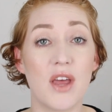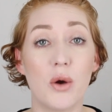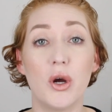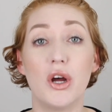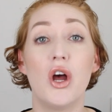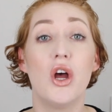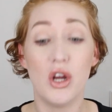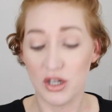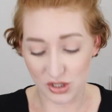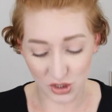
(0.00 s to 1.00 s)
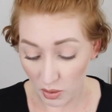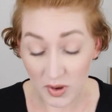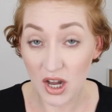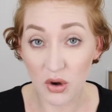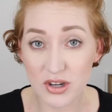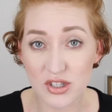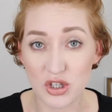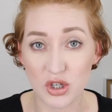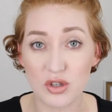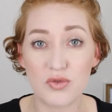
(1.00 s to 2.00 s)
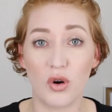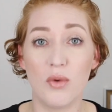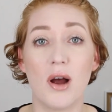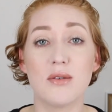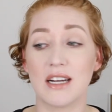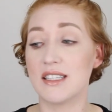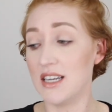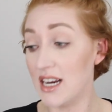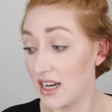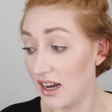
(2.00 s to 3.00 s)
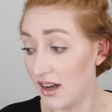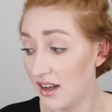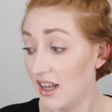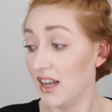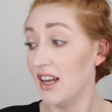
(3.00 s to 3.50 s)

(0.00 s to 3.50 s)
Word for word: There were so many earrings to choose from. I was like, Tanika,